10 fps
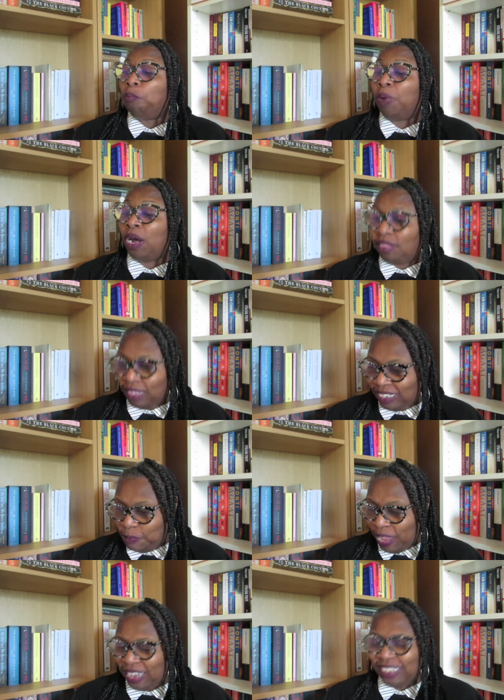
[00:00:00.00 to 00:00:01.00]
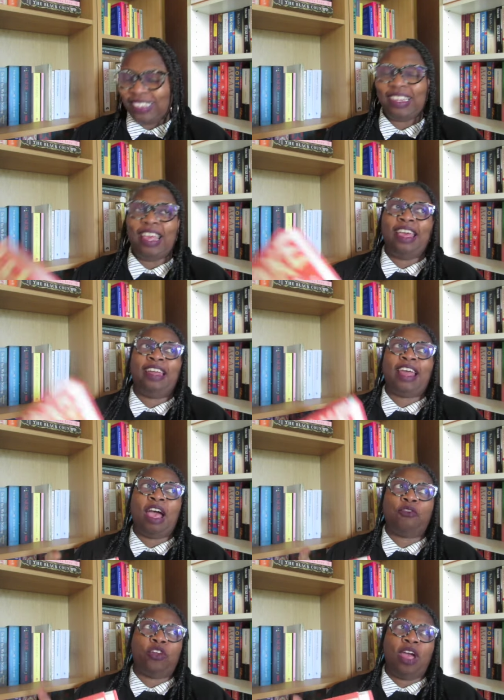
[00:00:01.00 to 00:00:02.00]
But this being said,
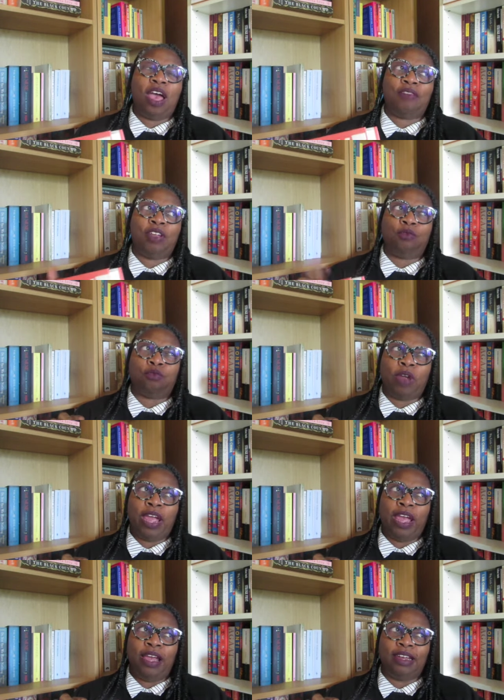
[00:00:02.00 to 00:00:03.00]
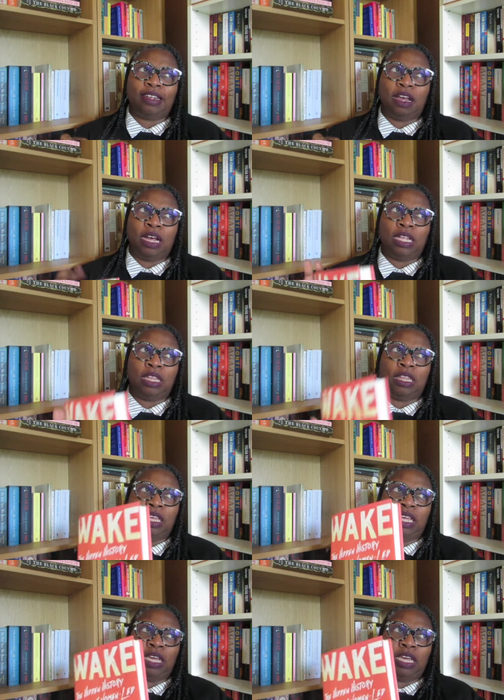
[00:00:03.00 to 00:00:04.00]
after having read
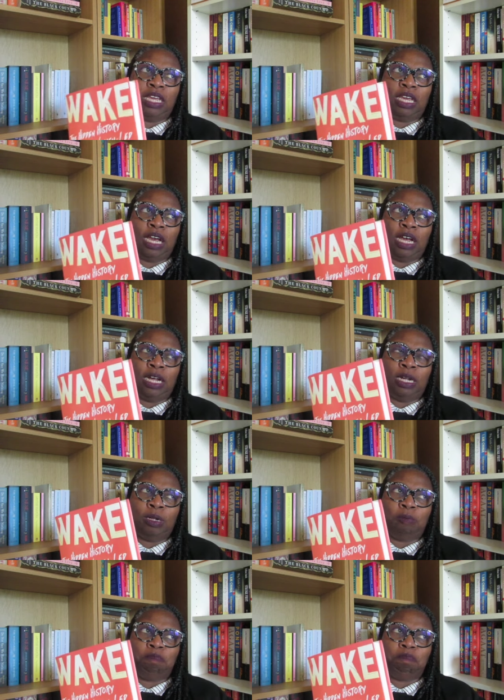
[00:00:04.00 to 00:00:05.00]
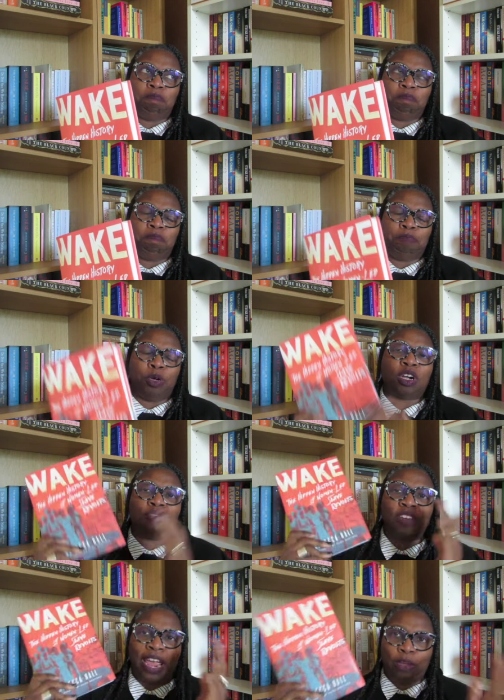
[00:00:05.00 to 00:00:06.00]
the um, Book
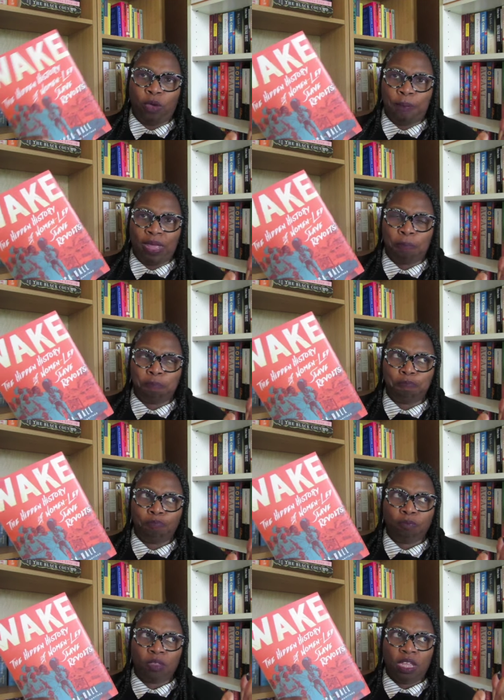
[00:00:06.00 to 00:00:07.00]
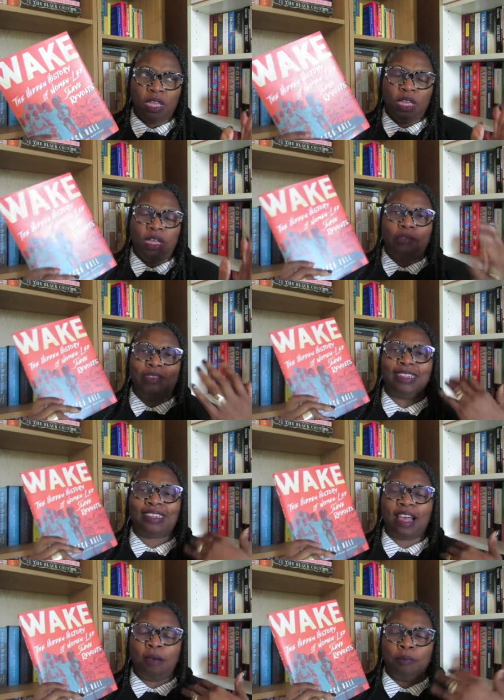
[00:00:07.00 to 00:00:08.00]
of Night Women, this
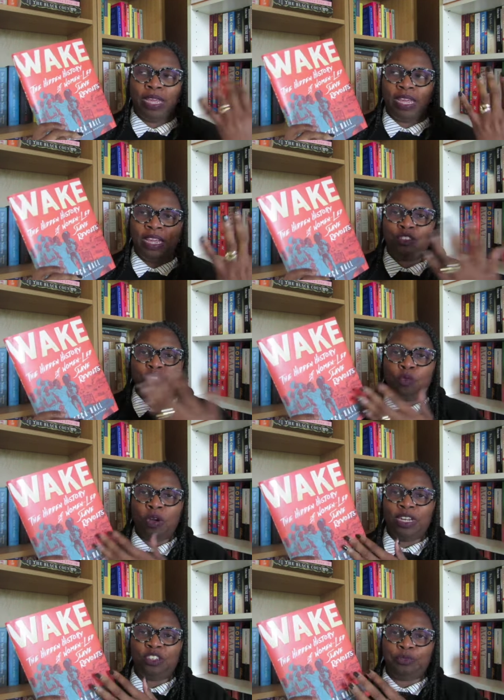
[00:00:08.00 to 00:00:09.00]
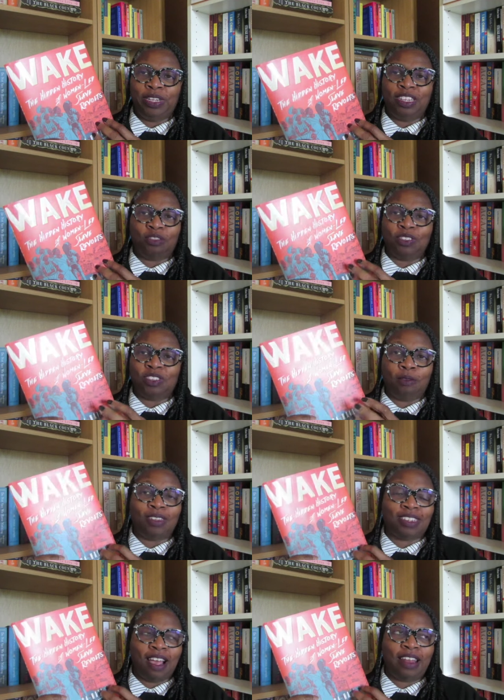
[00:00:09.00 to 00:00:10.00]
got me into wanting to read this one. So I
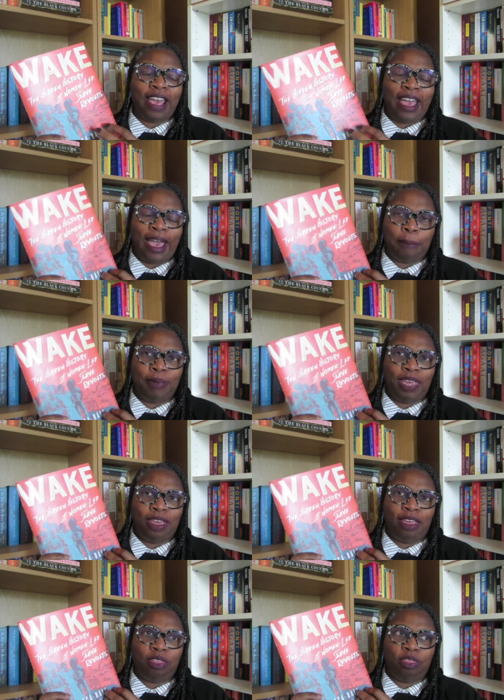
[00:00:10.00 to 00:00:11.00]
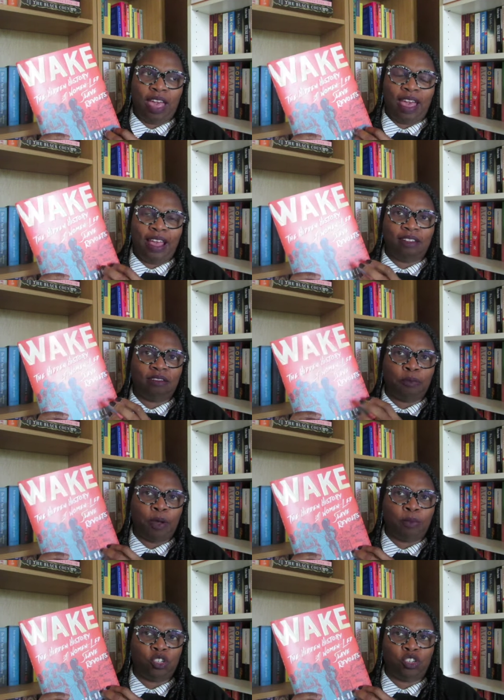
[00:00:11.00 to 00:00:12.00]
was kind of happy that the
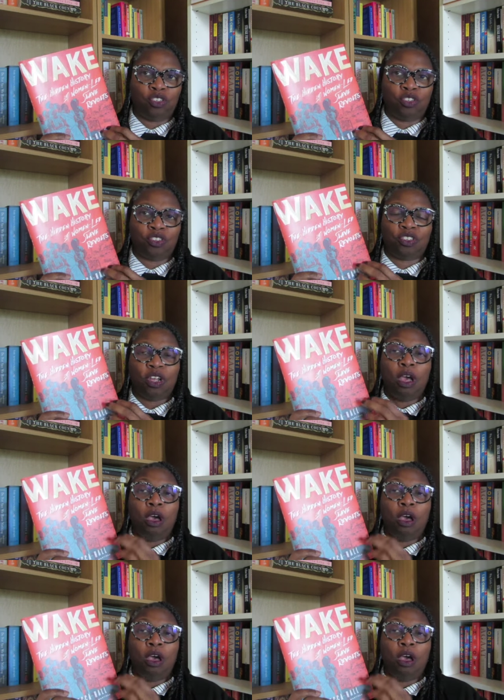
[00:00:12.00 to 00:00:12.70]
publishers